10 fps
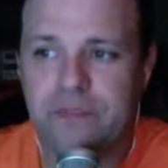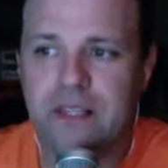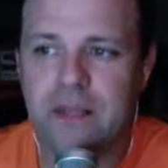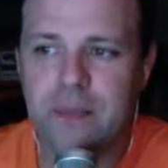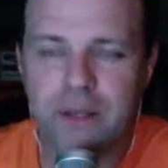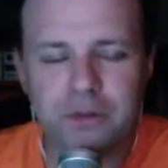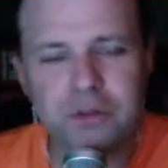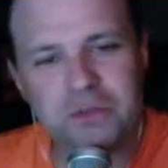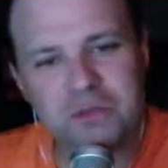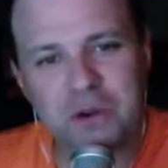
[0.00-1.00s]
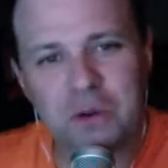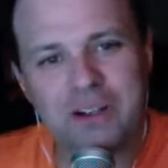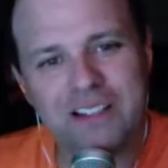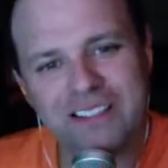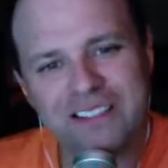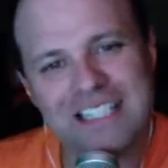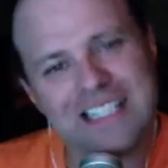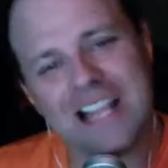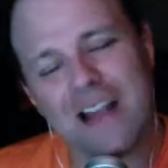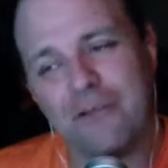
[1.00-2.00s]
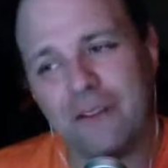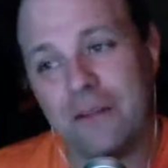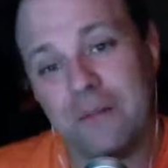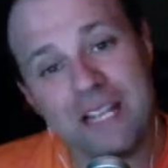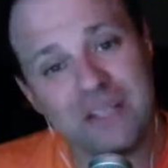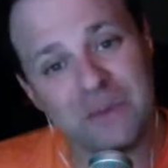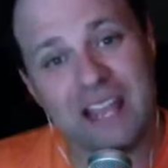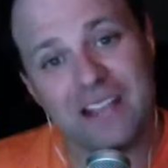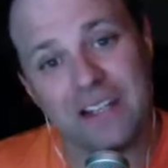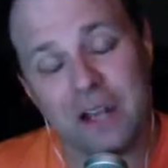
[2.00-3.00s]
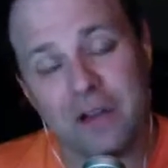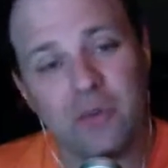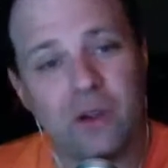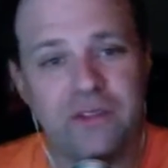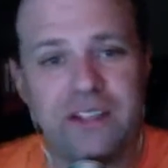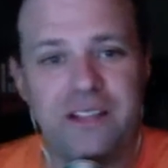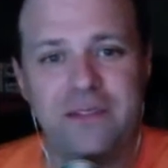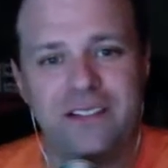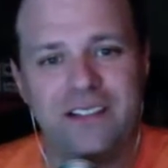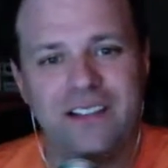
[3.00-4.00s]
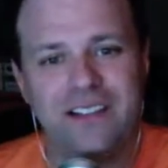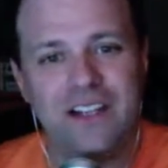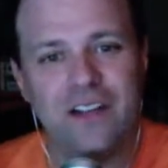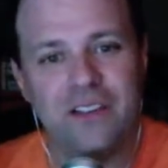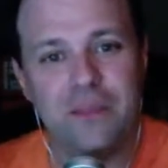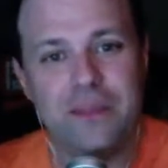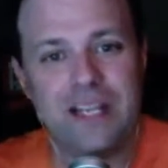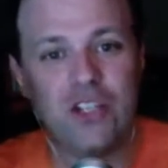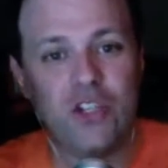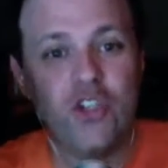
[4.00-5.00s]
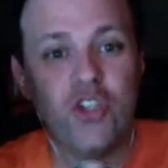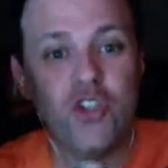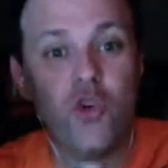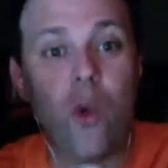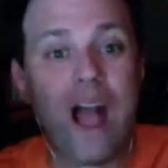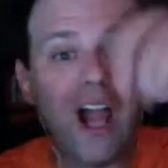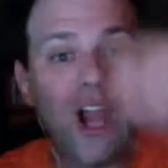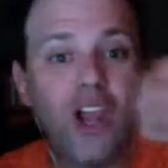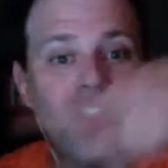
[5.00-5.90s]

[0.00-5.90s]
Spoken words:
Let me go through some scores. This is kind of fun because we had, 12 teams, the Big 12.